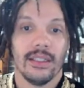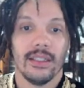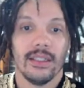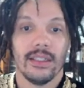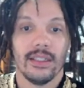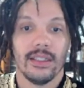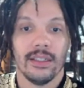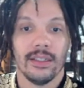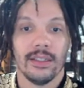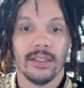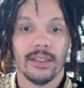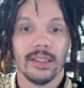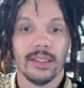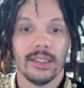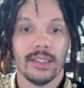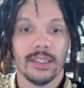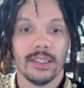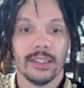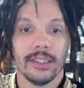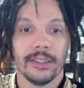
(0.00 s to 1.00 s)

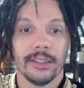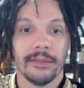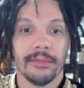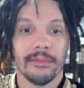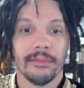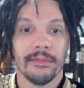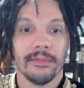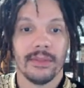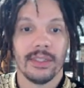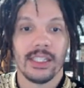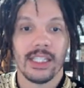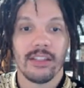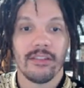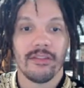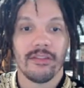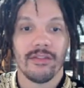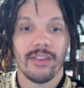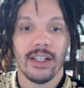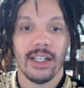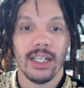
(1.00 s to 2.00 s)

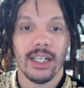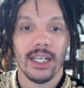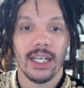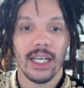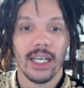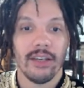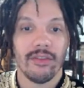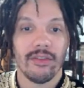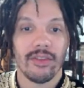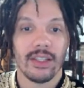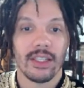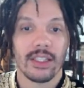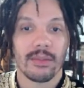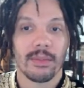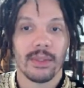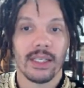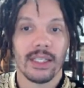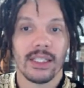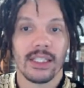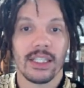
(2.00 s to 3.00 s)
D5. Let's
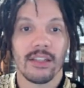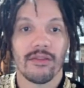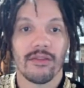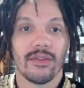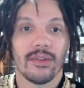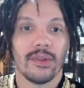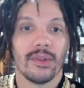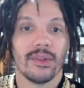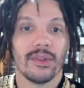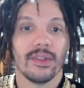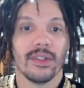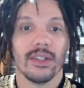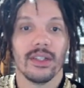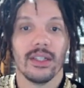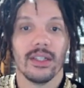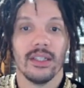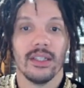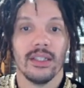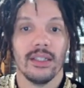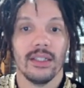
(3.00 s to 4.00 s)
play
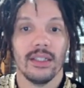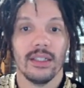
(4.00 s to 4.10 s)
d4.